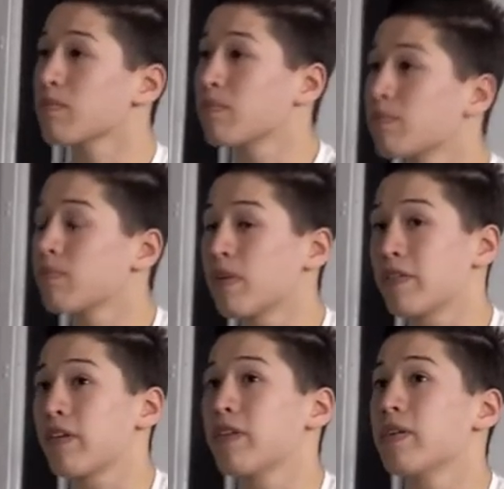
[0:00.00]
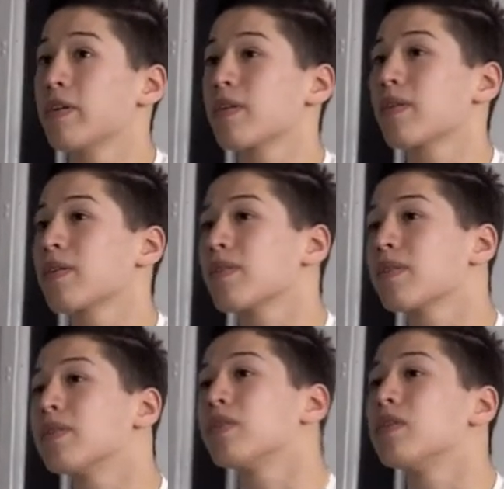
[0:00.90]
anything. What's your most favorite
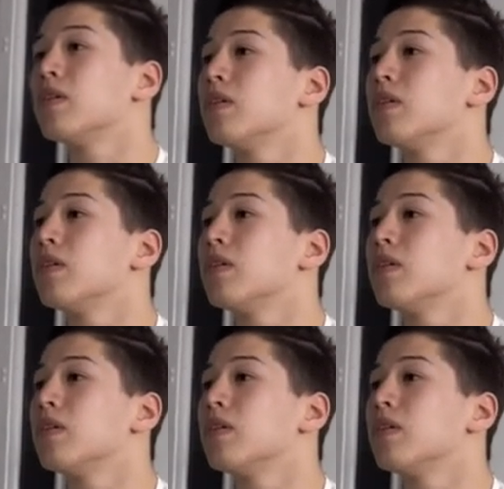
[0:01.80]
movement?